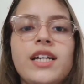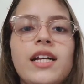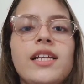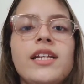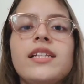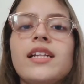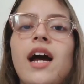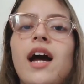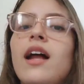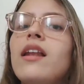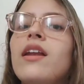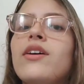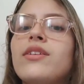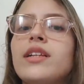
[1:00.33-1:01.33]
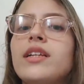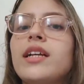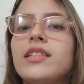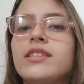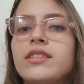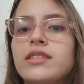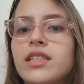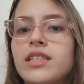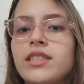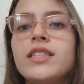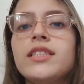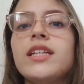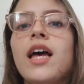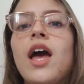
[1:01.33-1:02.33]
and learning strategies,
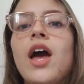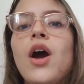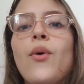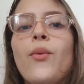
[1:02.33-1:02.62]
we